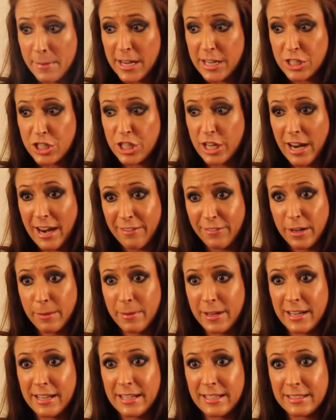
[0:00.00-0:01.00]
much
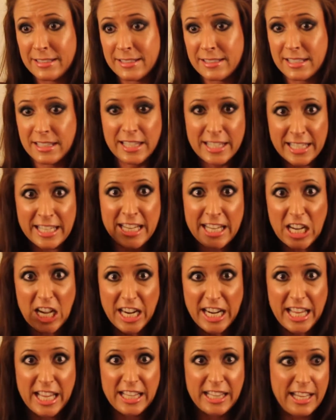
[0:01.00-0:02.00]
everybody is clicking
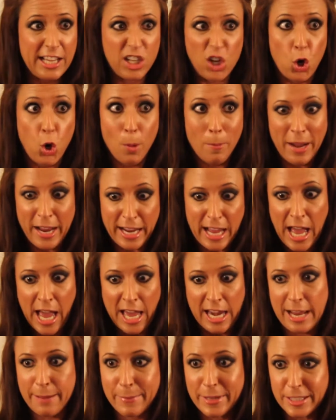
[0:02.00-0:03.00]
on it like, oh my
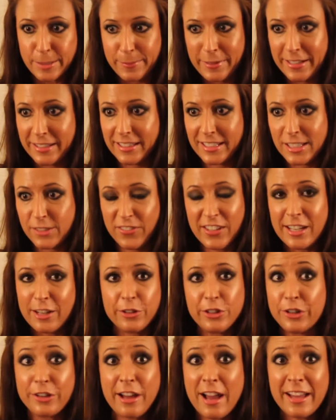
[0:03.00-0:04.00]
god, I must be in this video.
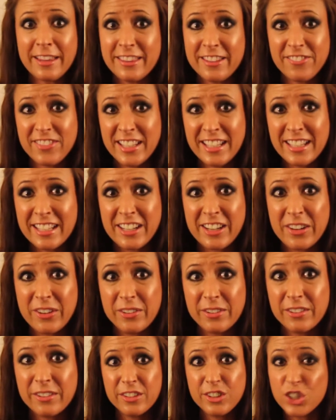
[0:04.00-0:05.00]
You're not in the video.
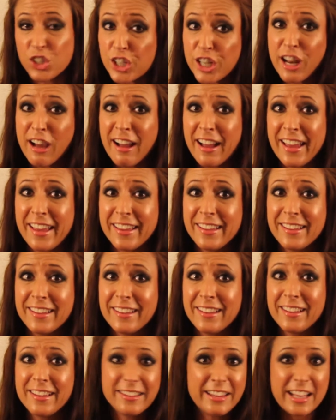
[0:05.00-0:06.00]
You're not.
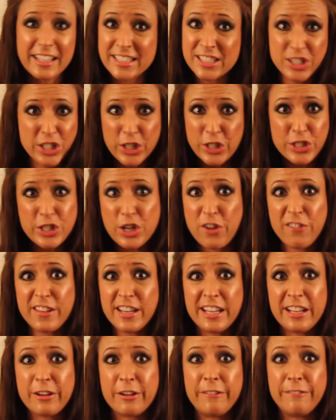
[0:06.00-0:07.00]
There's no
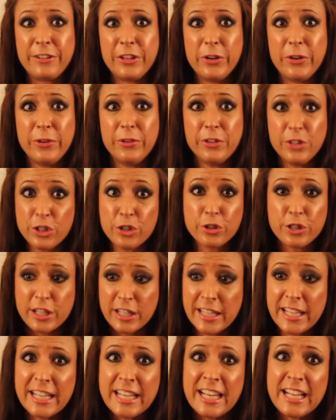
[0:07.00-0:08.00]
video of you. You're
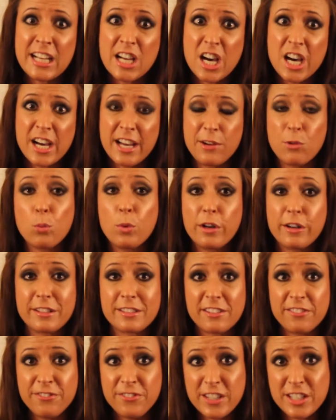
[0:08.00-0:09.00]
clicking on what
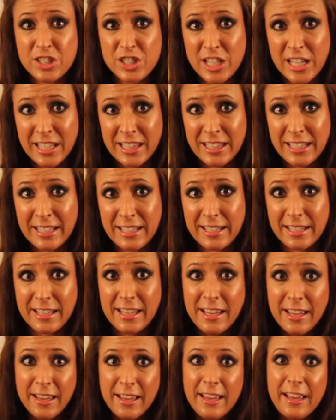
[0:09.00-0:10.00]
is a phishing link,
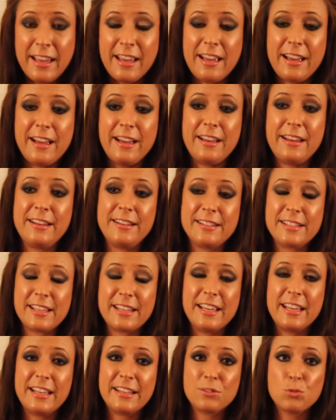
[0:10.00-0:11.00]
and
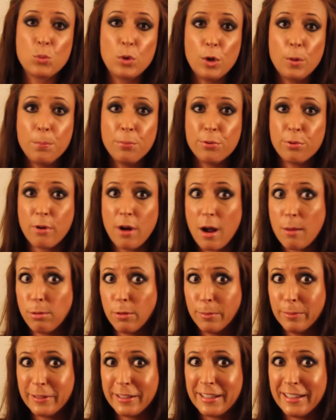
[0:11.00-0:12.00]
it will
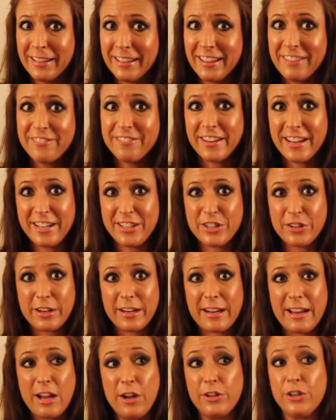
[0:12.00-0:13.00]
probably invade your
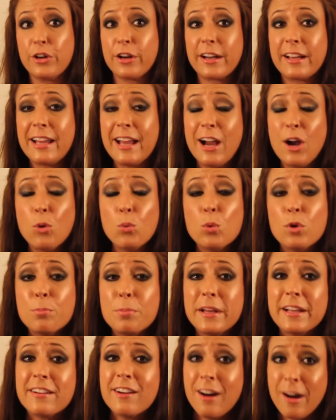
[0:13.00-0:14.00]
account. Your account will
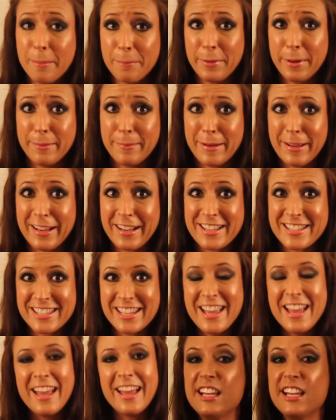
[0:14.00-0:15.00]
be compromised.
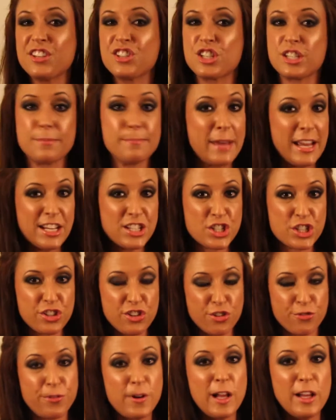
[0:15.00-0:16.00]
Just make sure
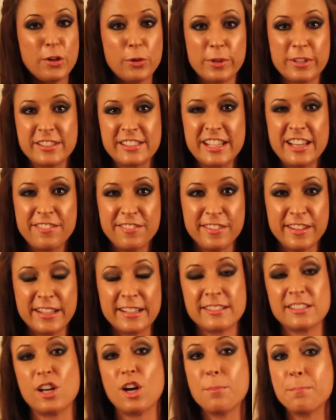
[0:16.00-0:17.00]
you're following safe
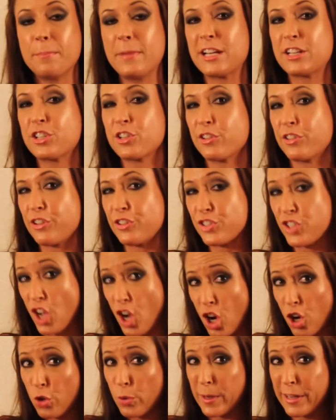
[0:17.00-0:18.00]
links. Make sure there's
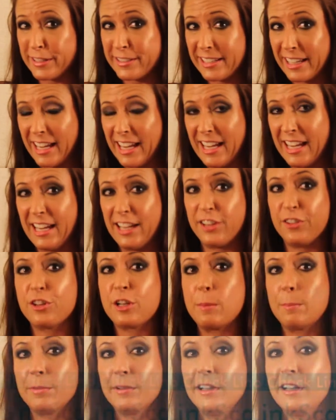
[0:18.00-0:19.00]
always a
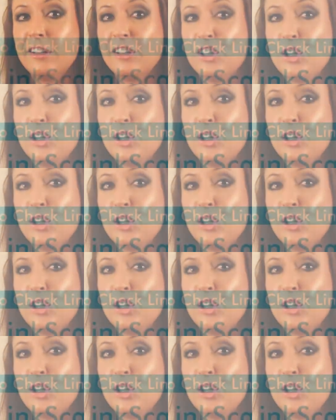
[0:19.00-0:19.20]
complete